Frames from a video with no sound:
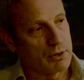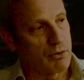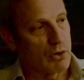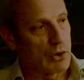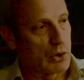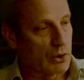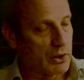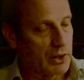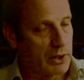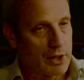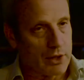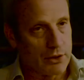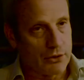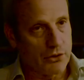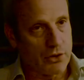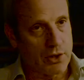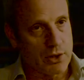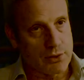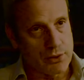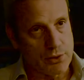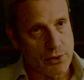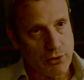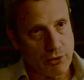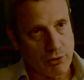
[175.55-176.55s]
if you look at our
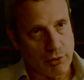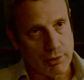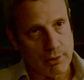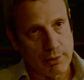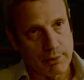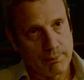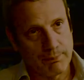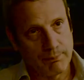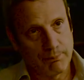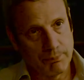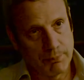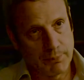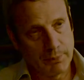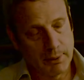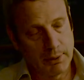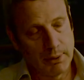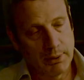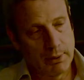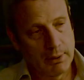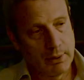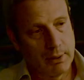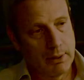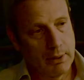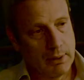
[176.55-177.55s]
transition,
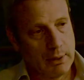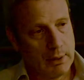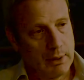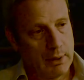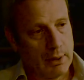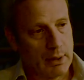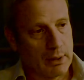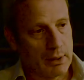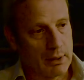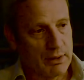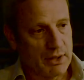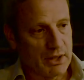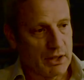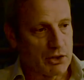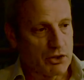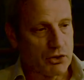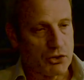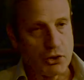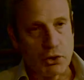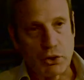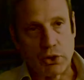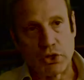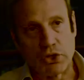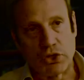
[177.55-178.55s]
and I think it's
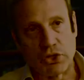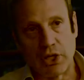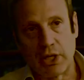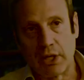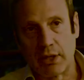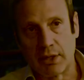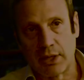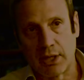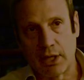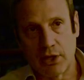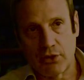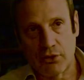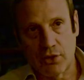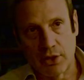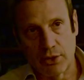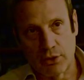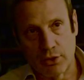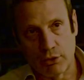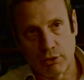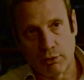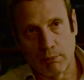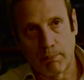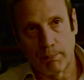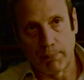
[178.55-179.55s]
true to say that our
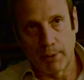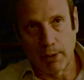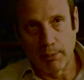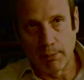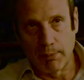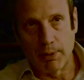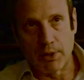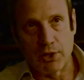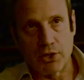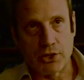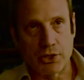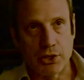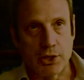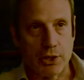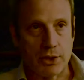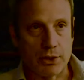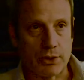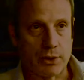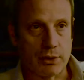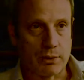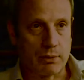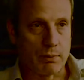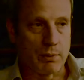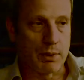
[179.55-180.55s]
transition probably
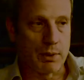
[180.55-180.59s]
started